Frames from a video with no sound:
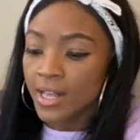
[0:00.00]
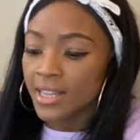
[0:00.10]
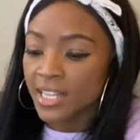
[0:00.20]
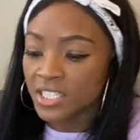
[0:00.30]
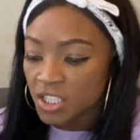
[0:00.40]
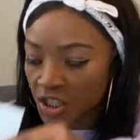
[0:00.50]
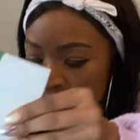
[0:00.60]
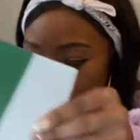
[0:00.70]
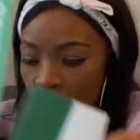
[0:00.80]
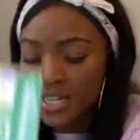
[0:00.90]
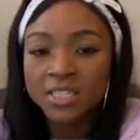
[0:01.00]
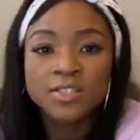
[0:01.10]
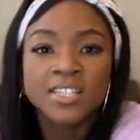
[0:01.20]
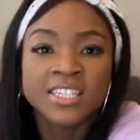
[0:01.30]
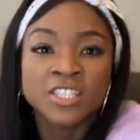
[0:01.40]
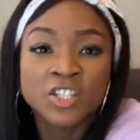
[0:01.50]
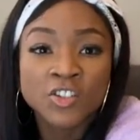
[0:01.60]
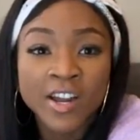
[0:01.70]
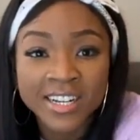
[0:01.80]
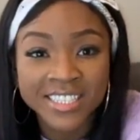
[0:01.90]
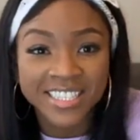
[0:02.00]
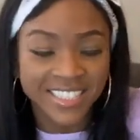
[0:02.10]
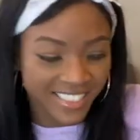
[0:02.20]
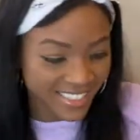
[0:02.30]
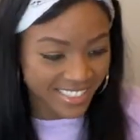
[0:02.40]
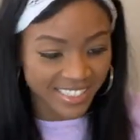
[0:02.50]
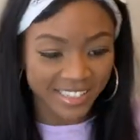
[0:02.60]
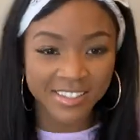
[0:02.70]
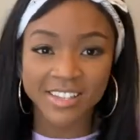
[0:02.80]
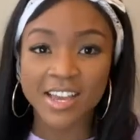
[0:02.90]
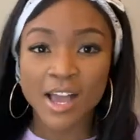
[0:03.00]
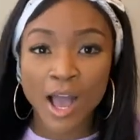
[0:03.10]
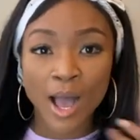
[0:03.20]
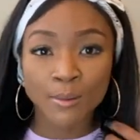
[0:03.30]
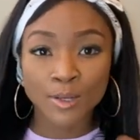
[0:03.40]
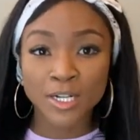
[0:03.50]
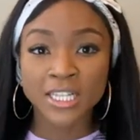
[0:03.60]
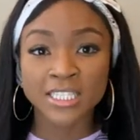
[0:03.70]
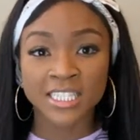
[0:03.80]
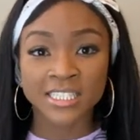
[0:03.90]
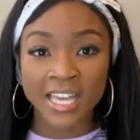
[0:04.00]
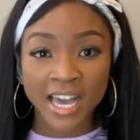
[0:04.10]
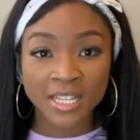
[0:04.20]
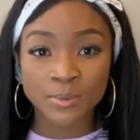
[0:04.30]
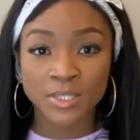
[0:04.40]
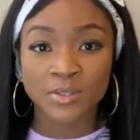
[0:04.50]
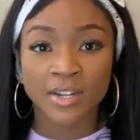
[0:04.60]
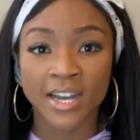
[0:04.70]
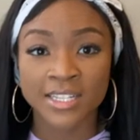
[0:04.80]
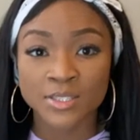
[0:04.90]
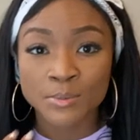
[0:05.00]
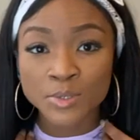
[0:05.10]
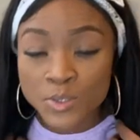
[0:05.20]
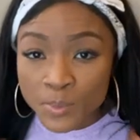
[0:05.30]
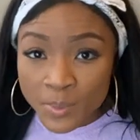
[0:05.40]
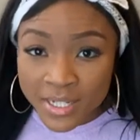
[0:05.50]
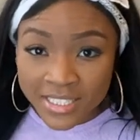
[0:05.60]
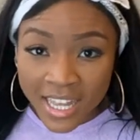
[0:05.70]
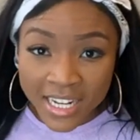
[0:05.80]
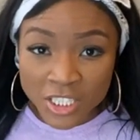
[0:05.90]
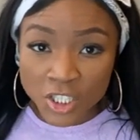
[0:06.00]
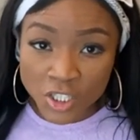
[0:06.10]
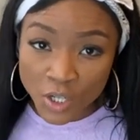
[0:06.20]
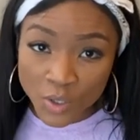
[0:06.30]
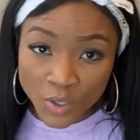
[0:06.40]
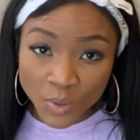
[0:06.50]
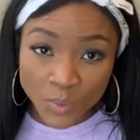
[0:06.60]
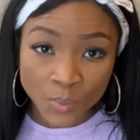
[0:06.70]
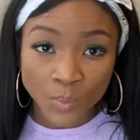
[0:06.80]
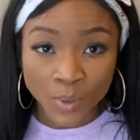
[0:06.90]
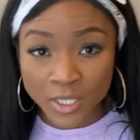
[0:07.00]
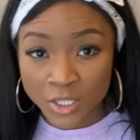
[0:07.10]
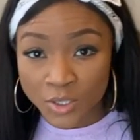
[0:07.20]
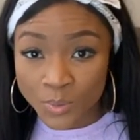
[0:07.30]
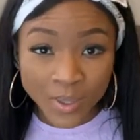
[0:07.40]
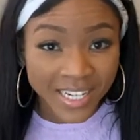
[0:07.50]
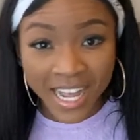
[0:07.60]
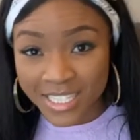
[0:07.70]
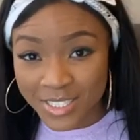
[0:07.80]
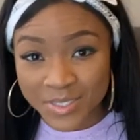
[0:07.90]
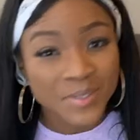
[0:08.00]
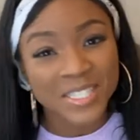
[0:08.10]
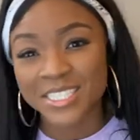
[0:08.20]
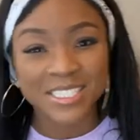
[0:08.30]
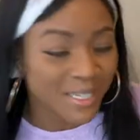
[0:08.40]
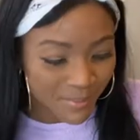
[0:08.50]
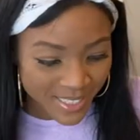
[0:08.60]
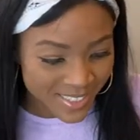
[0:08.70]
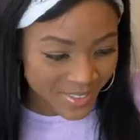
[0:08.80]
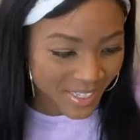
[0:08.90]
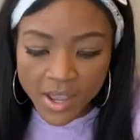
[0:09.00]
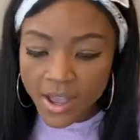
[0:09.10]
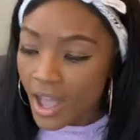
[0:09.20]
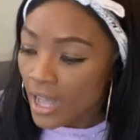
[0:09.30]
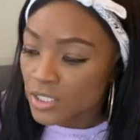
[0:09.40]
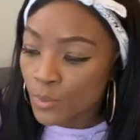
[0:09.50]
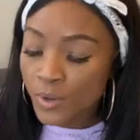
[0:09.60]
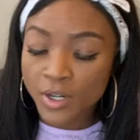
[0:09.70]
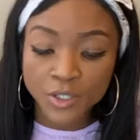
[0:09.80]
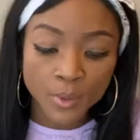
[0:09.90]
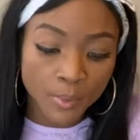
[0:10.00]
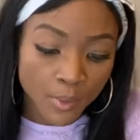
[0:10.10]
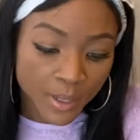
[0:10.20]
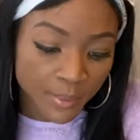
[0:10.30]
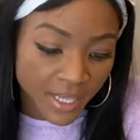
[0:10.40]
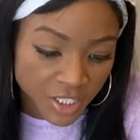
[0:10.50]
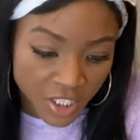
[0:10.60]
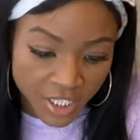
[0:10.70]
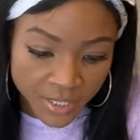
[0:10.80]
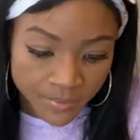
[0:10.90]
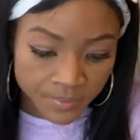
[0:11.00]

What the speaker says: let's just jump right into the instructions. I'm learning this exactly with you guys. So I'm super excited to show you what to do, what not to do. Let's just jump into it. So we're gonna do a pouring pitcher.